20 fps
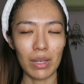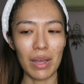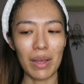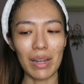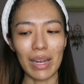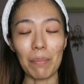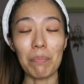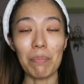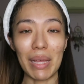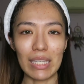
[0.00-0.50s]

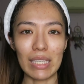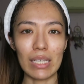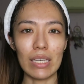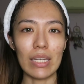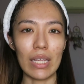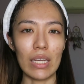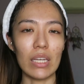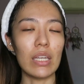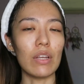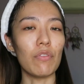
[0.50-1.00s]
like matter
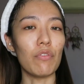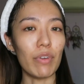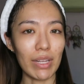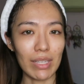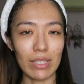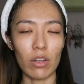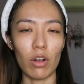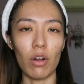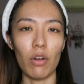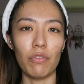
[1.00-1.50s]
than the
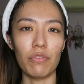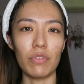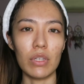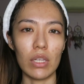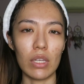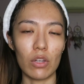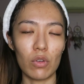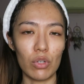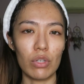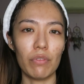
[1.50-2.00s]
rest of
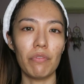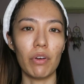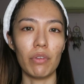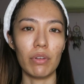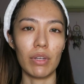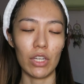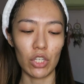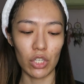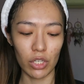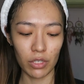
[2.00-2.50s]
the cushion
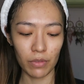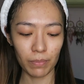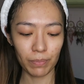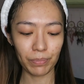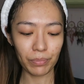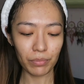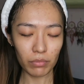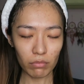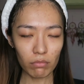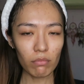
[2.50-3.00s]
foundation,
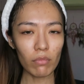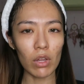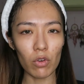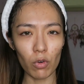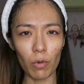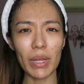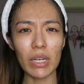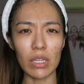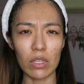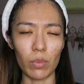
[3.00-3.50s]

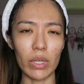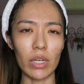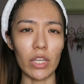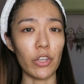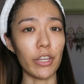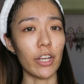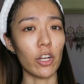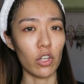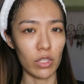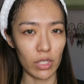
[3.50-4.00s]
Rom&nd is one that
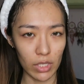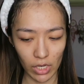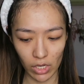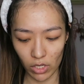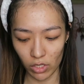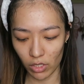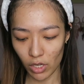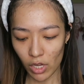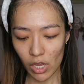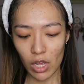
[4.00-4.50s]
you can
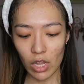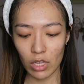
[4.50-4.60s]
consider.